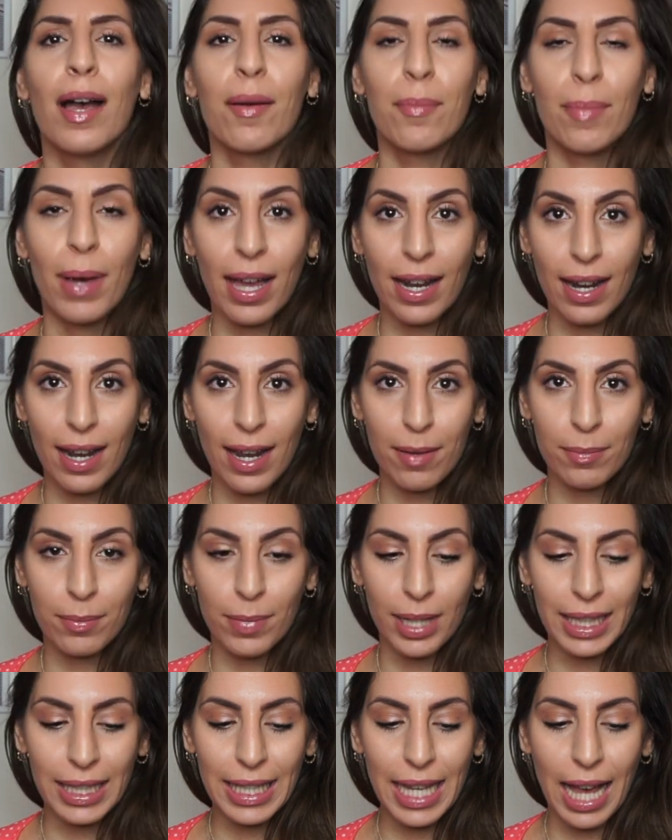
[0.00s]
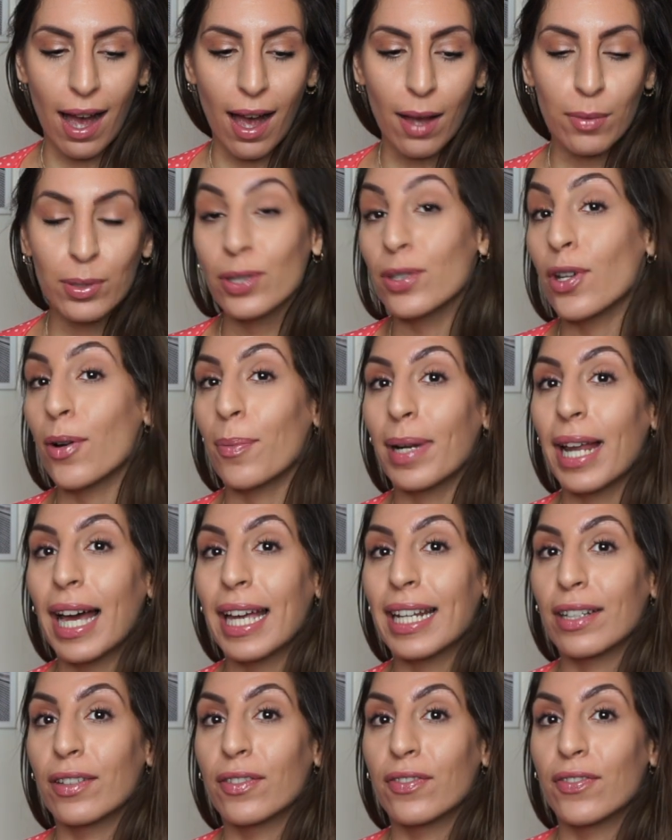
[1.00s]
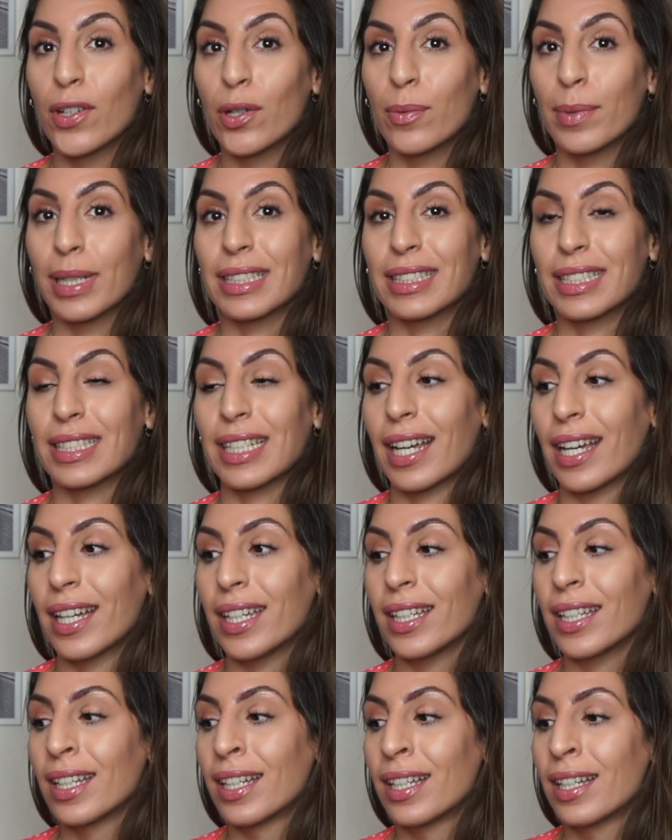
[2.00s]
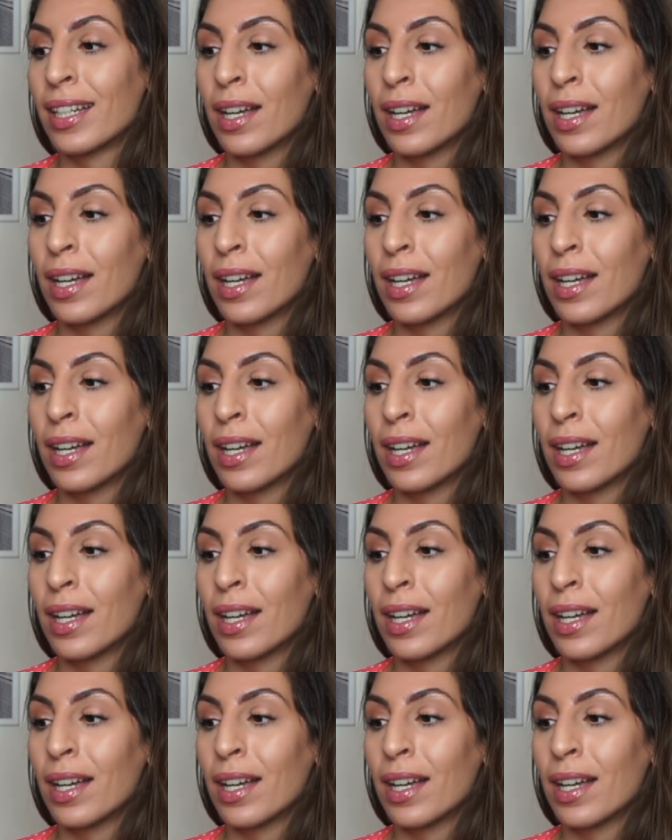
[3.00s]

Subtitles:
But yeah, I was not planning on filming today.